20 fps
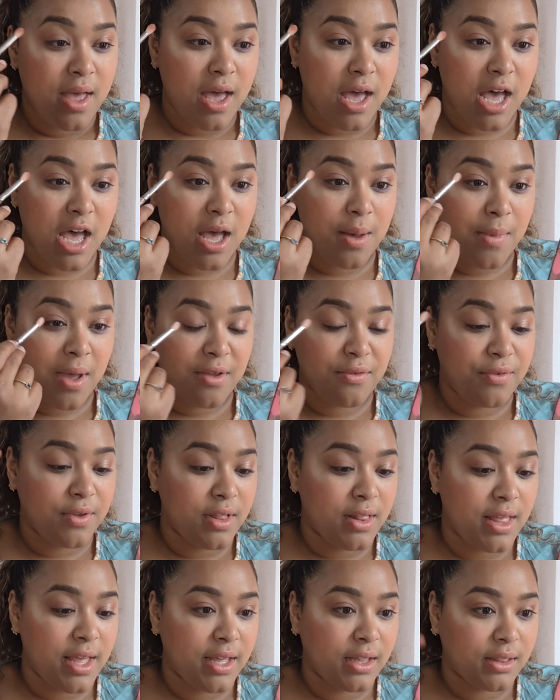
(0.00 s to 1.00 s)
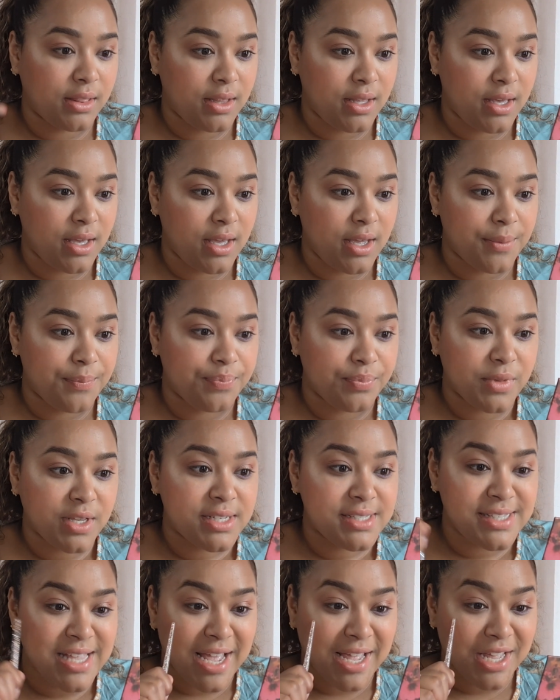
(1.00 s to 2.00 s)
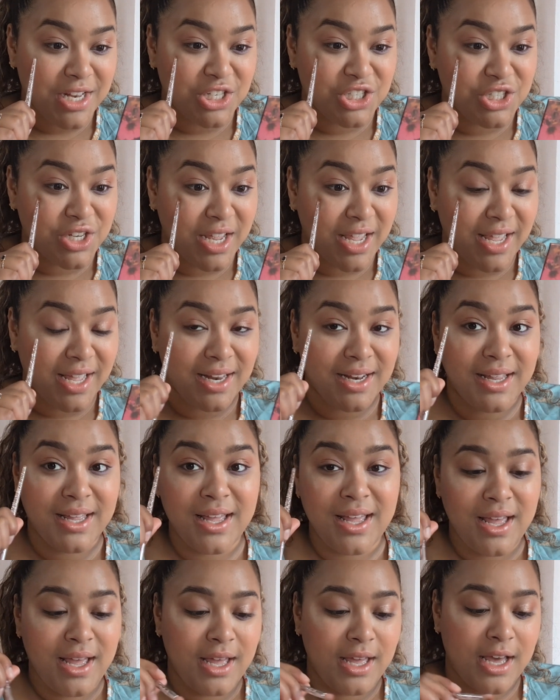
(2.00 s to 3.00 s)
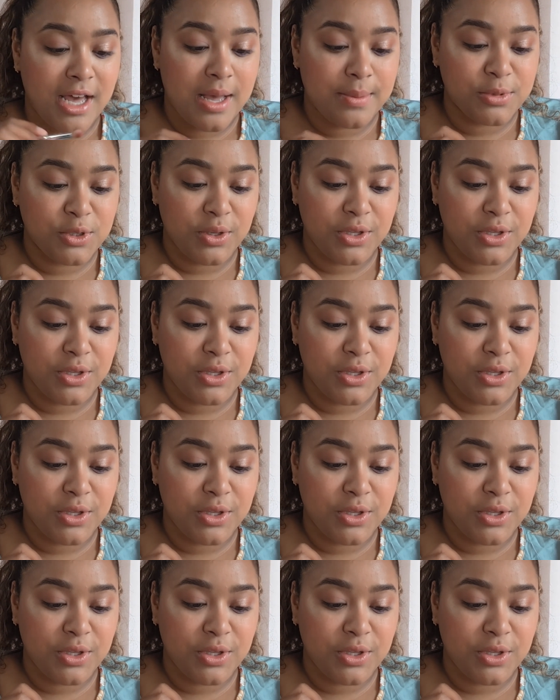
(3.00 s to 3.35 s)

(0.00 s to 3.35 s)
I feel like the second shade, so